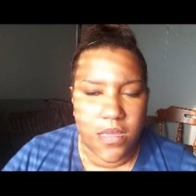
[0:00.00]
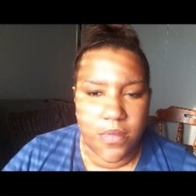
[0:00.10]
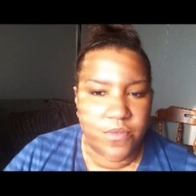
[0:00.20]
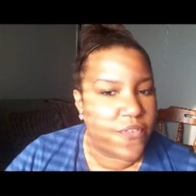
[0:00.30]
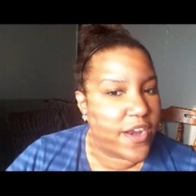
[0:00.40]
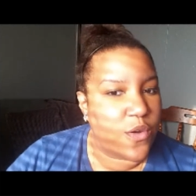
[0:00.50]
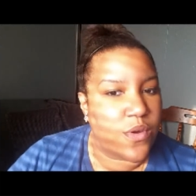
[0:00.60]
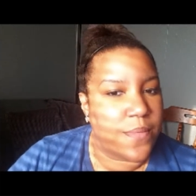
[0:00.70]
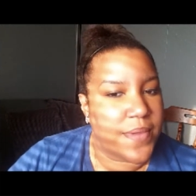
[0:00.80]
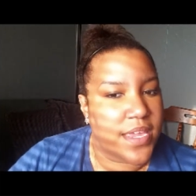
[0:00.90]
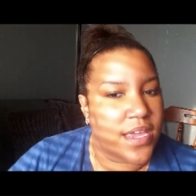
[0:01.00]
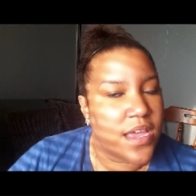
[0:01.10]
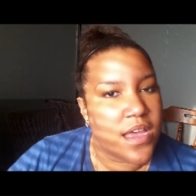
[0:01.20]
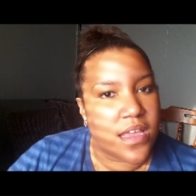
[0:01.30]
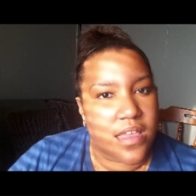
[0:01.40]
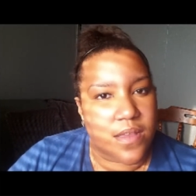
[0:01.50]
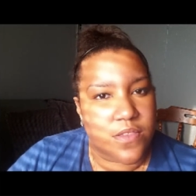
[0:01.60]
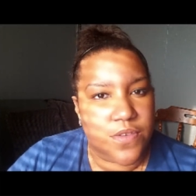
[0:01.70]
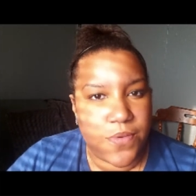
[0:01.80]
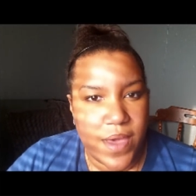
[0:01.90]
um, if I don't want to be
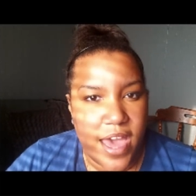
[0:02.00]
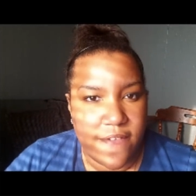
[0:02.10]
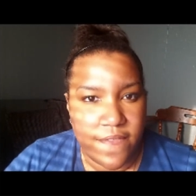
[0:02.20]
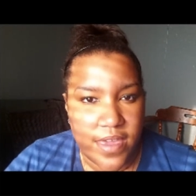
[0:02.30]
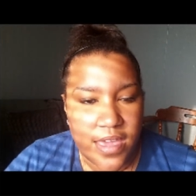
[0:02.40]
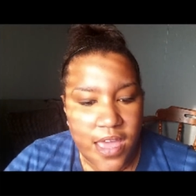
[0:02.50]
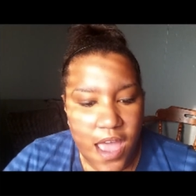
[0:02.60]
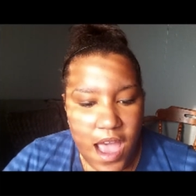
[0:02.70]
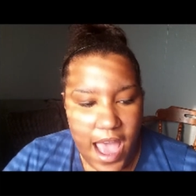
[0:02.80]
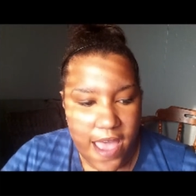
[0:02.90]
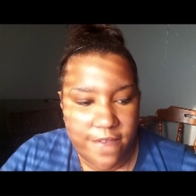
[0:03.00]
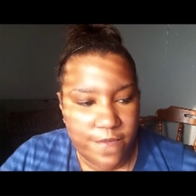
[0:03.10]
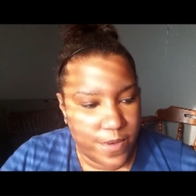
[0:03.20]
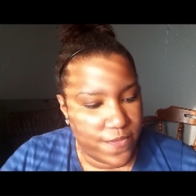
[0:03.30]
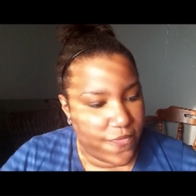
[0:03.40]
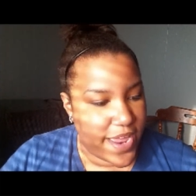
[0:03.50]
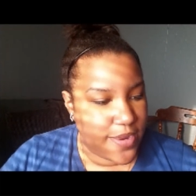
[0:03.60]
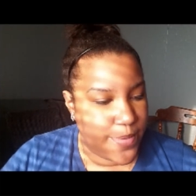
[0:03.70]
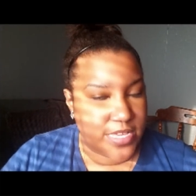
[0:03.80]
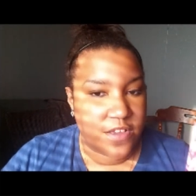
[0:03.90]
like too heavy, I've been
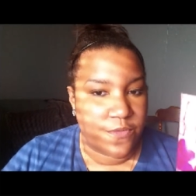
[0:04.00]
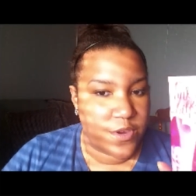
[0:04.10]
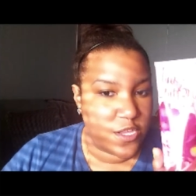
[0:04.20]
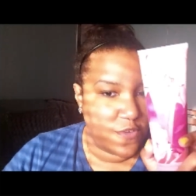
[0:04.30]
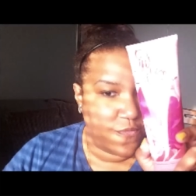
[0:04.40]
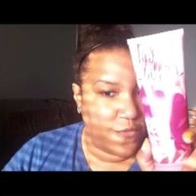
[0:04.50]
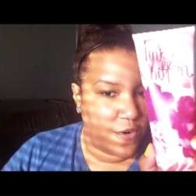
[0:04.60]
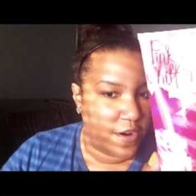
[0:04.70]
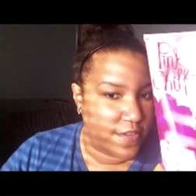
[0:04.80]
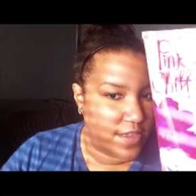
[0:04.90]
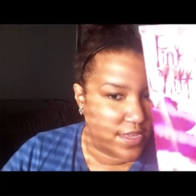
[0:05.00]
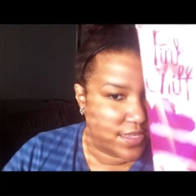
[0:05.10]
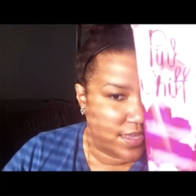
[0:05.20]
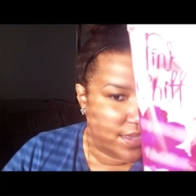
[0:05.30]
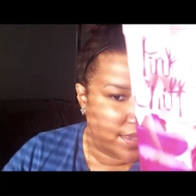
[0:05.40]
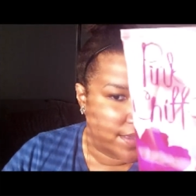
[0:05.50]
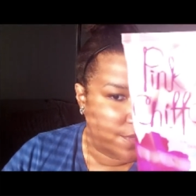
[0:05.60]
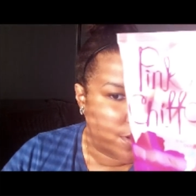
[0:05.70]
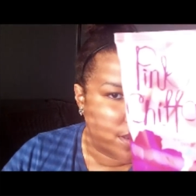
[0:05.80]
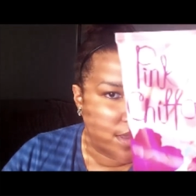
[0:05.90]
finding myself reaching for this
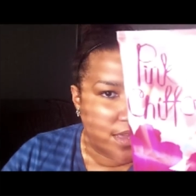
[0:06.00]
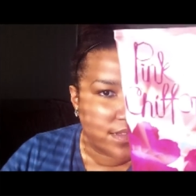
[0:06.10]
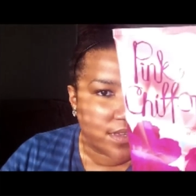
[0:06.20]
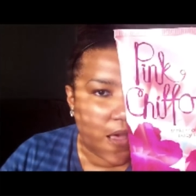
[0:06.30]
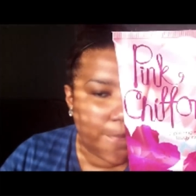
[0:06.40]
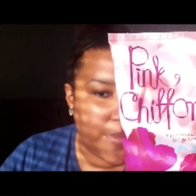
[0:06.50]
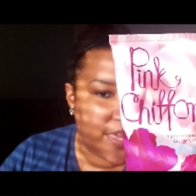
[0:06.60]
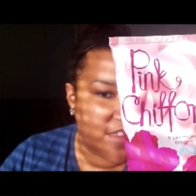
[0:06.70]
one called